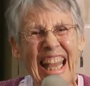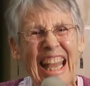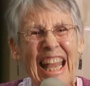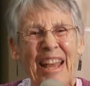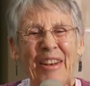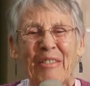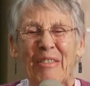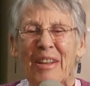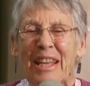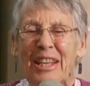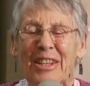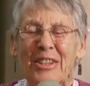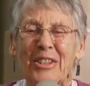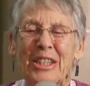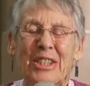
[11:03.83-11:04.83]
and we
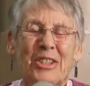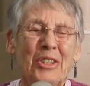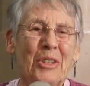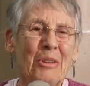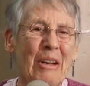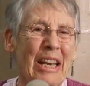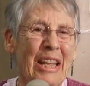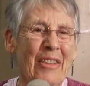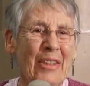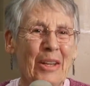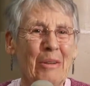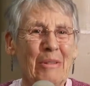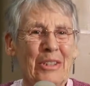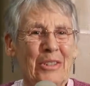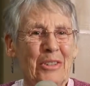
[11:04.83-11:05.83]
could just do
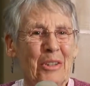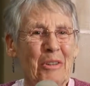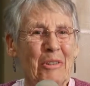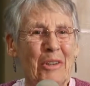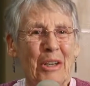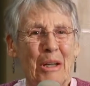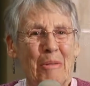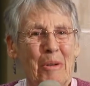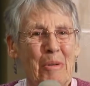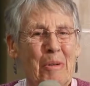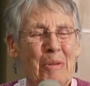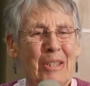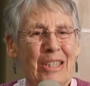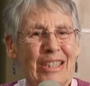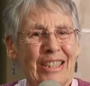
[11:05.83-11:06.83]
anything with Silver. I mean, we
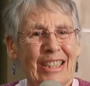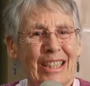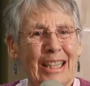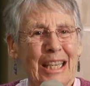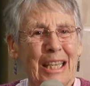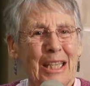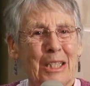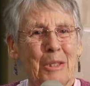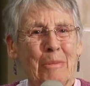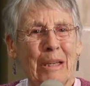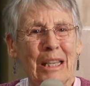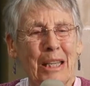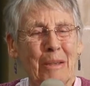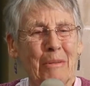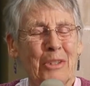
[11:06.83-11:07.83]
were just little kids,
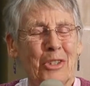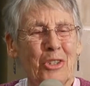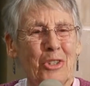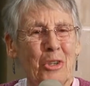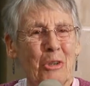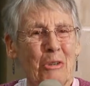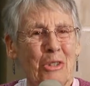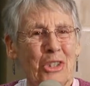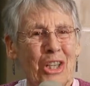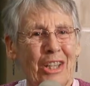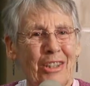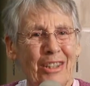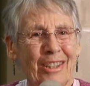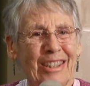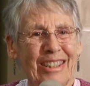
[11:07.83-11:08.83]
but he was so
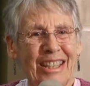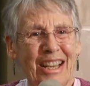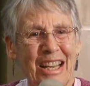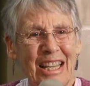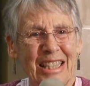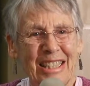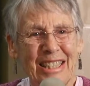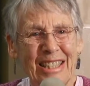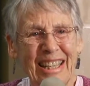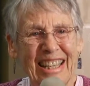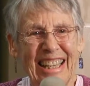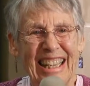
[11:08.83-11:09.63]
gentle and nice.